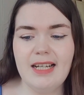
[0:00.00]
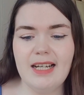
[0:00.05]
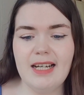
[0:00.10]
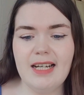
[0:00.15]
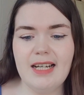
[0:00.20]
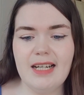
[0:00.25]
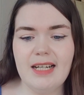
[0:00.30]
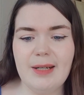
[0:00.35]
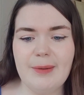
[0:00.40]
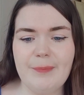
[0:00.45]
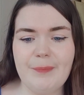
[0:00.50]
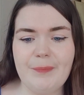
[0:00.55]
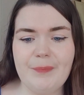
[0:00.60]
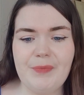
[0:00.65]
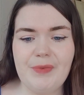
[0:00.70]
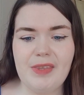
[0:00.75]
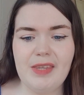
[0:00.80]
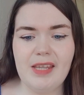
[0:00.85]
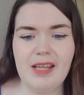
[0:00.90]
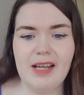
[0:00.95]

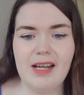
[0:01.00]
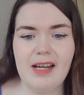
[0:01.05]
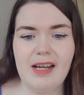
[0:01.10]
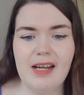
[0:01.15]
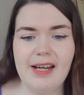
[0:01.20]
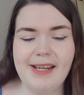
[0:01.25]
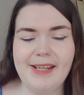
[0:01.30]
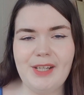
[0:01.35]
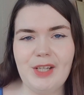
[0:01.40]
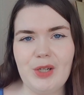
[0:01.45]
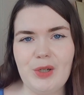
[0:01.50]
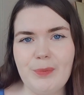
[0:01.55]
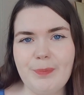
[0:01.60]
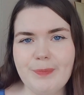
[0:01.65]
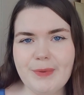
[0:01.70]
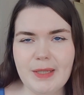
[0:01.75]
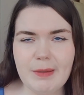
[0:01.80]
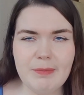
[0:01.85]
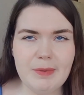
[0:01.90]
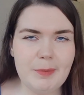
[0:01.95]
I know
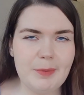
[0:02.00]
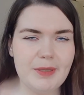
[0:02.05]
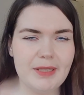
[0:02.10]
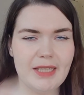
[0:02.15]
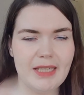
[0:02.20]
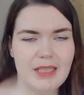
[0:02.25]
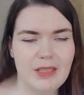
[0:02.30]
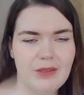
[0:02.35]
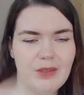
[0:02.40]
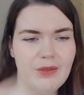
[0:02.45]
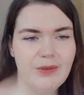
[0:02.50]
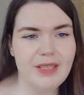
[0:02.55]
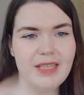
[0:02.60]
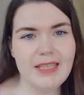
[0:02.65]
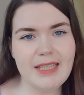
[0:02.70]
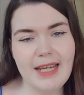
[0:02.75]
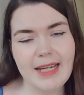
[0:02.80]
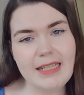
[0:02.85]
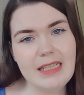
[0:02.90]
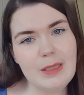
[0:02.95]
some people say you don't
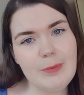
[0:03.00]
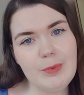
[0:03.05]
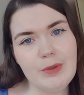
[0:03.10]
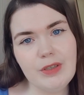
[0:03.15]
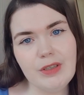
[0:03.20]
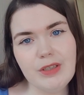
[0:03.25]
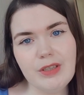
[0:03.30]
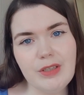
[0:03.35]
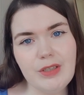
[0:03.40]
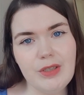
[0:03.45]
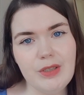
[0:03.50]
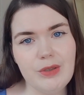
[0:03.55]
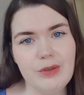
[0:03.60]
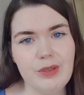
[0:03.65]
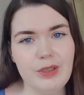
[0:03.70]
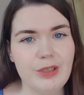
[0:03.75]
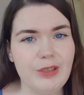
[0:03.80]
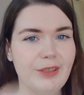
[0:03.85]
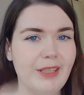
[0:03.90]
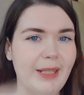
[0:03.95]
need textbooks to
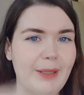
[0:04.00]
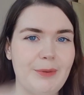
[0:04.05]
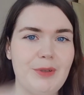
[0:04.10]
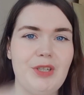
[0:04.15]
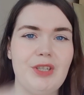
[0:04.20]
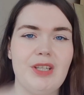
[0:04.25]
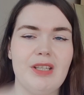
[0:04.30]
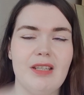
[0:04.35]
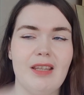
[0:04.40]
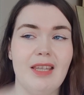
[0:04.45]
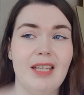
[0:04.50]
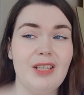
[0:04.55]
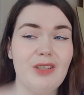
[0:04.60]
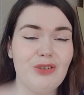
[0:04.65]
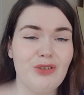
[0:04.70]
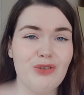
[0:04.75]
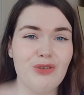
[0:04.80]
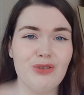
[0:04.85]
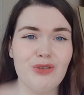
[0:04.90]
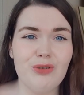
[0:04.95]
learn languages, and
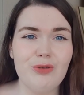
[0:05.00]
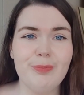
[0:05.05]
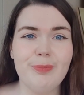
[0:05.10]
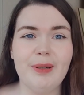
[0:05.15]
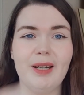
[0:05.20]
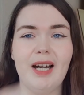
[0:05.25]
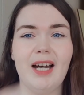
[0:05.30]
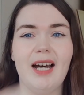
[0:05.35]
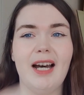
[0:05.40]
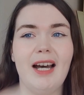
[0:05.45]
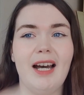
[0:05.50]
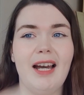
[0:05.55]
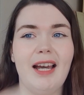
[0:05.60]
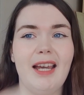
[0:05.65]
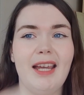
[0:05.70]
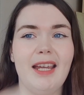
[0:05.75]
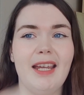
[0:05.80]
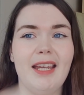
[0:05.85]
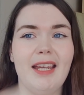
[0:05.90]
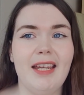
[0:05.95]
that's true, but
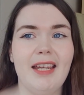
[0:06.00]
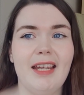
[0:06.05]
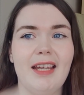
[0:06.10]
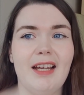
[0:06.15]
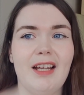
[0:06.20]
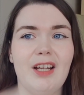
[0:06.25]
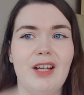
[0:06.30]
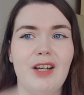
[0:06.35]
I